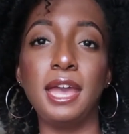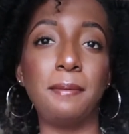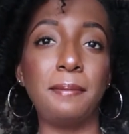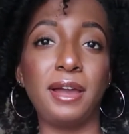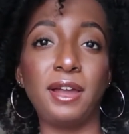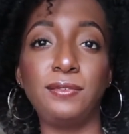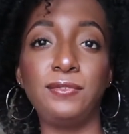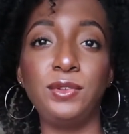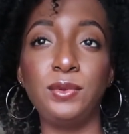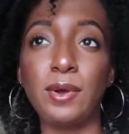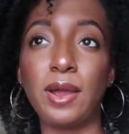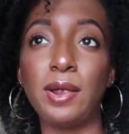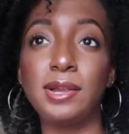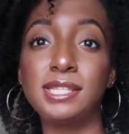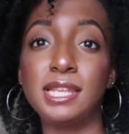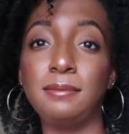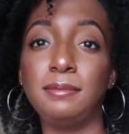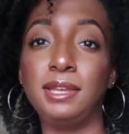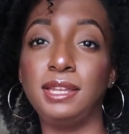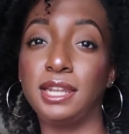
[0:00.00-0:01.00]
and by a few
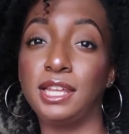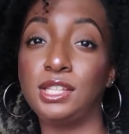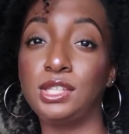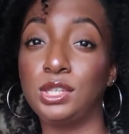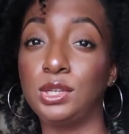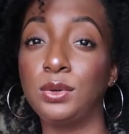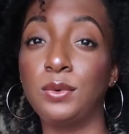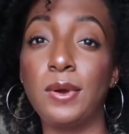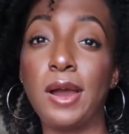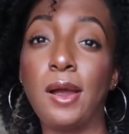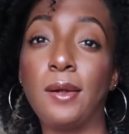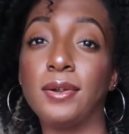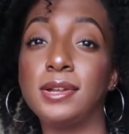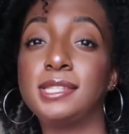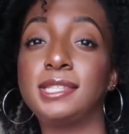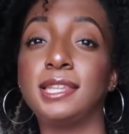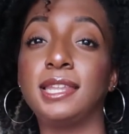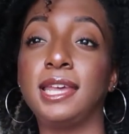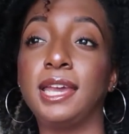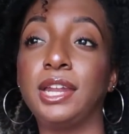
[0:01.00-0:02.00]
hours I mean like 2
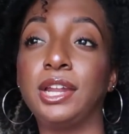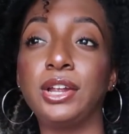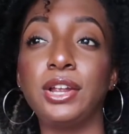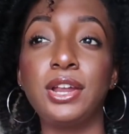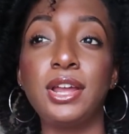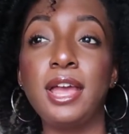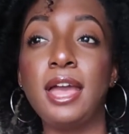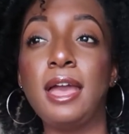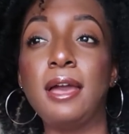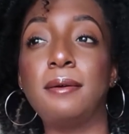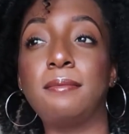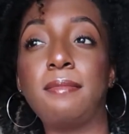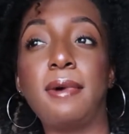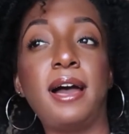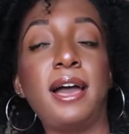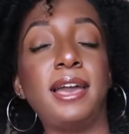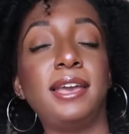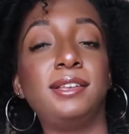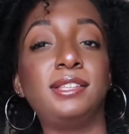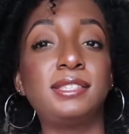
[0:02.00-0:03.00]
hours later,
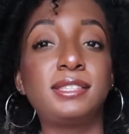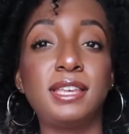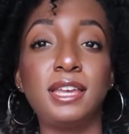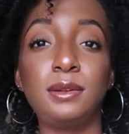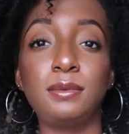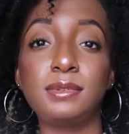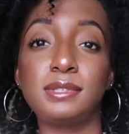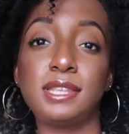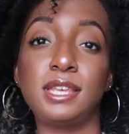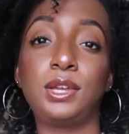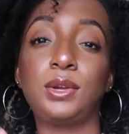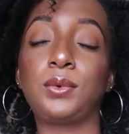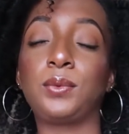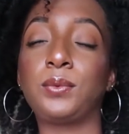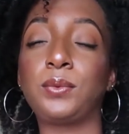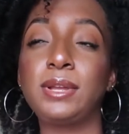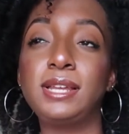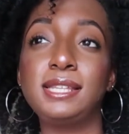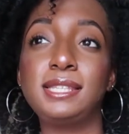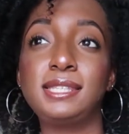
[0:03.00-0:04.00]
my skin was like
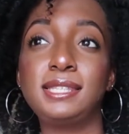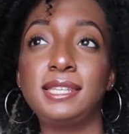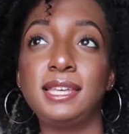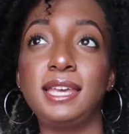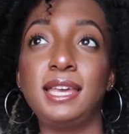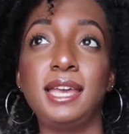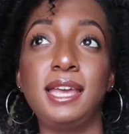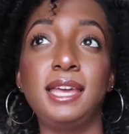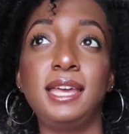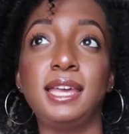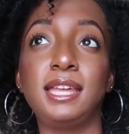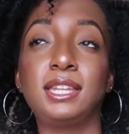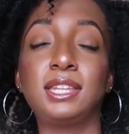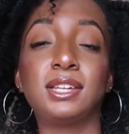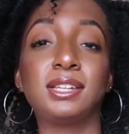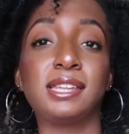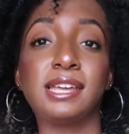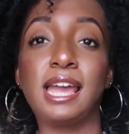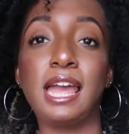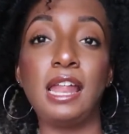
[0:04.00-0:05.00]
greasy. It
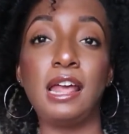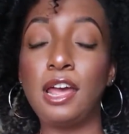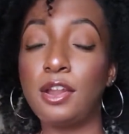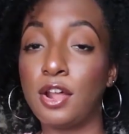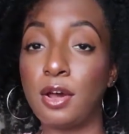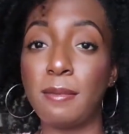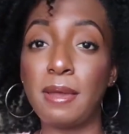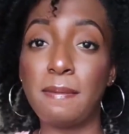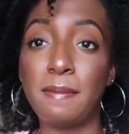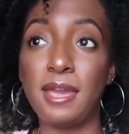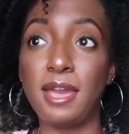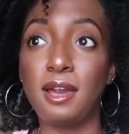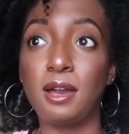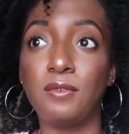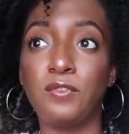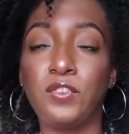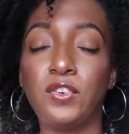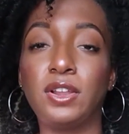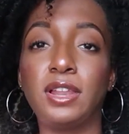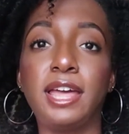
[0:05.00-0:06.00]
looked like I had on my
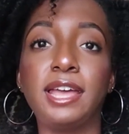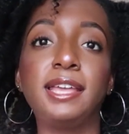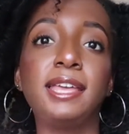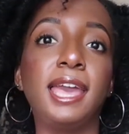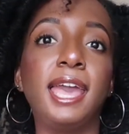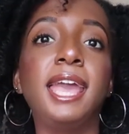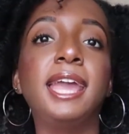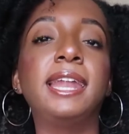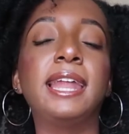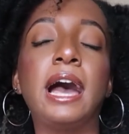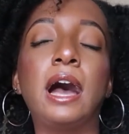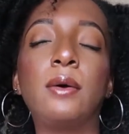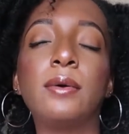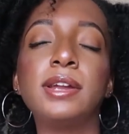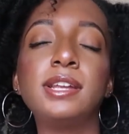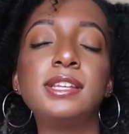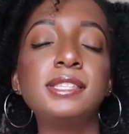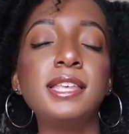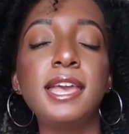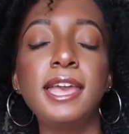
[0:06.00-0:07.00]
makeup for like 8
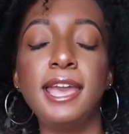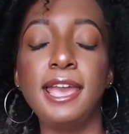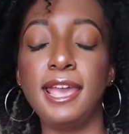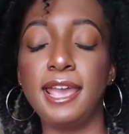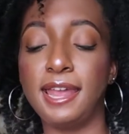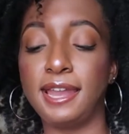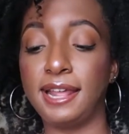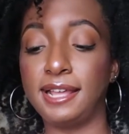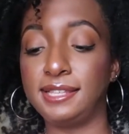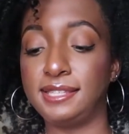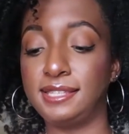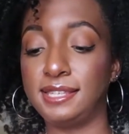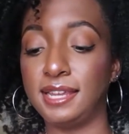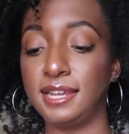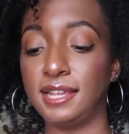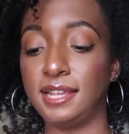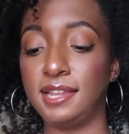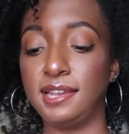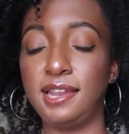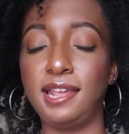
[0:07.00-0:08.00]
hours, and I
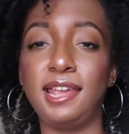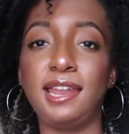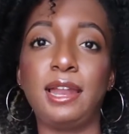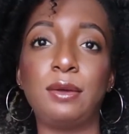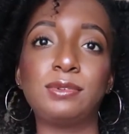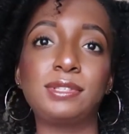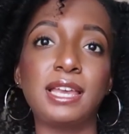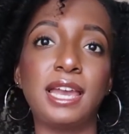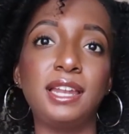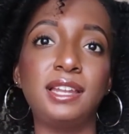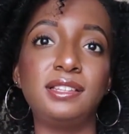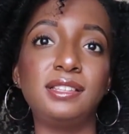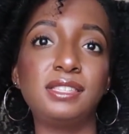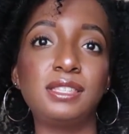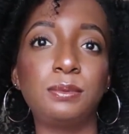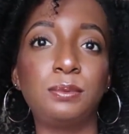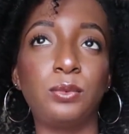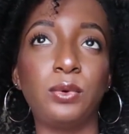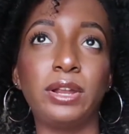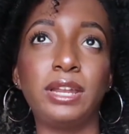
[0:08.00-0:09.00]
didn't, and I was kind of
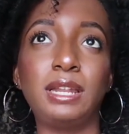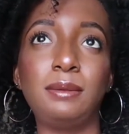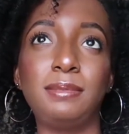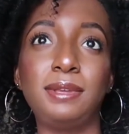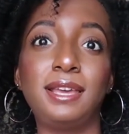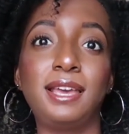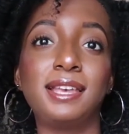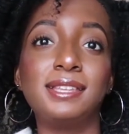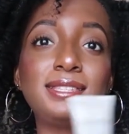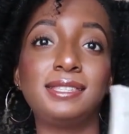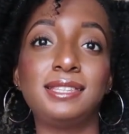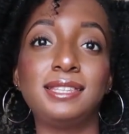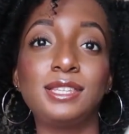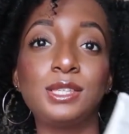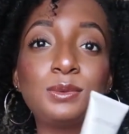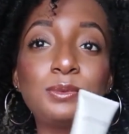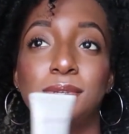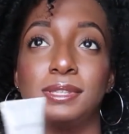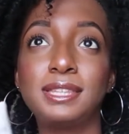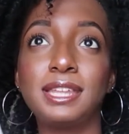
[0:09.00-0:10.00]
disappointed because
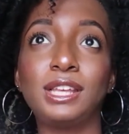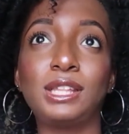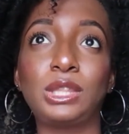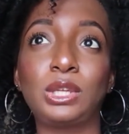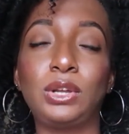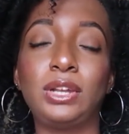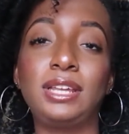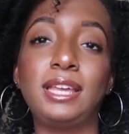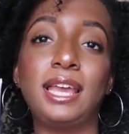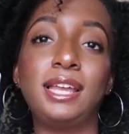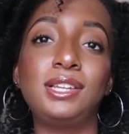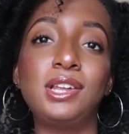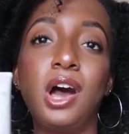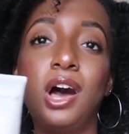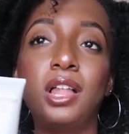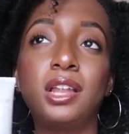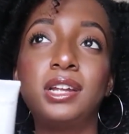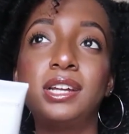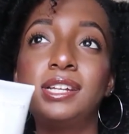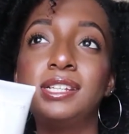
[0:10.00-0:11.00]
this was like
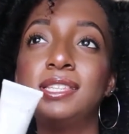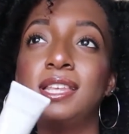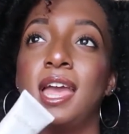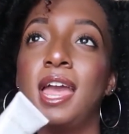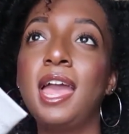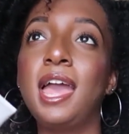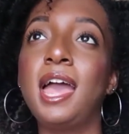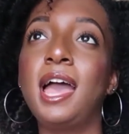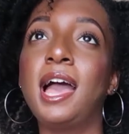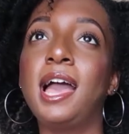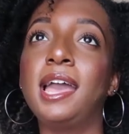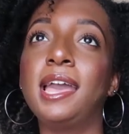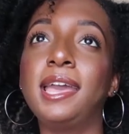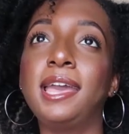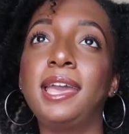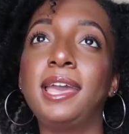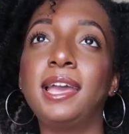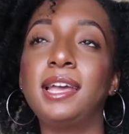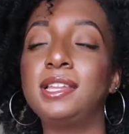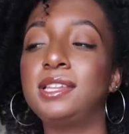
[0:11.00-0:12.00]
$38,
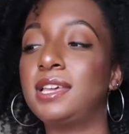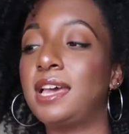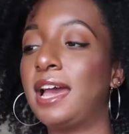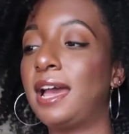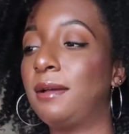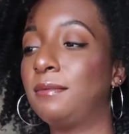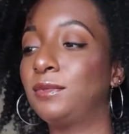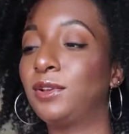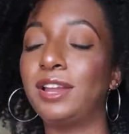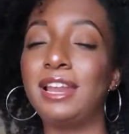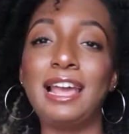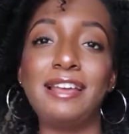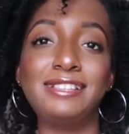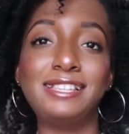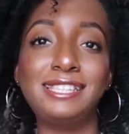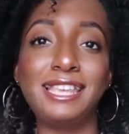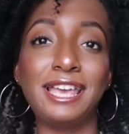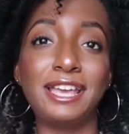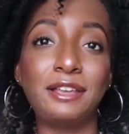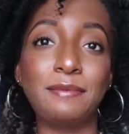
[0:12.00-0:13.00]
and I'm gonna have
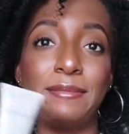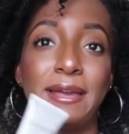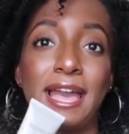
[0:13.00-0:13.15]
to take it